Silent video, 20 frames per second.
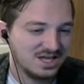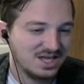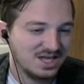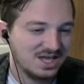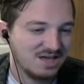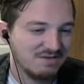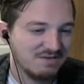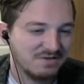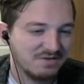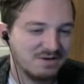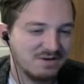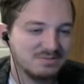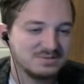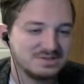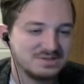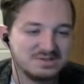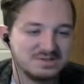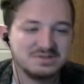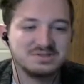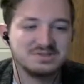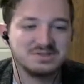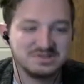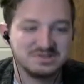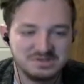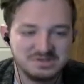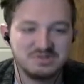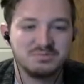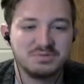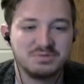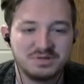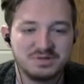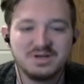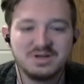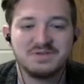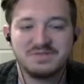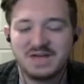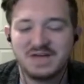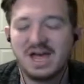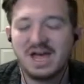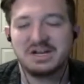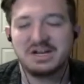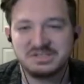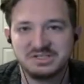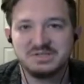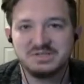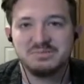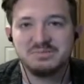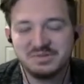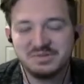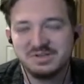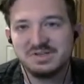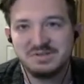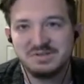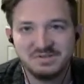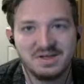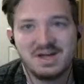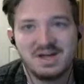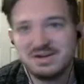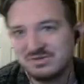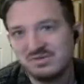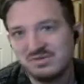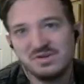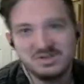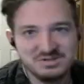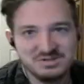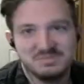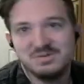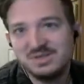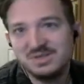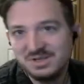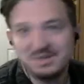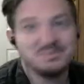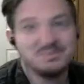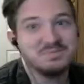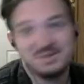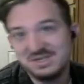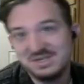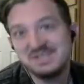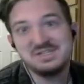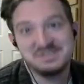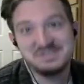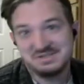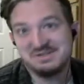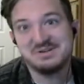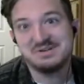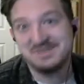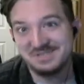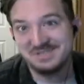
If I was seriously stupid enough to actually believe that, trust me, it'd be easier to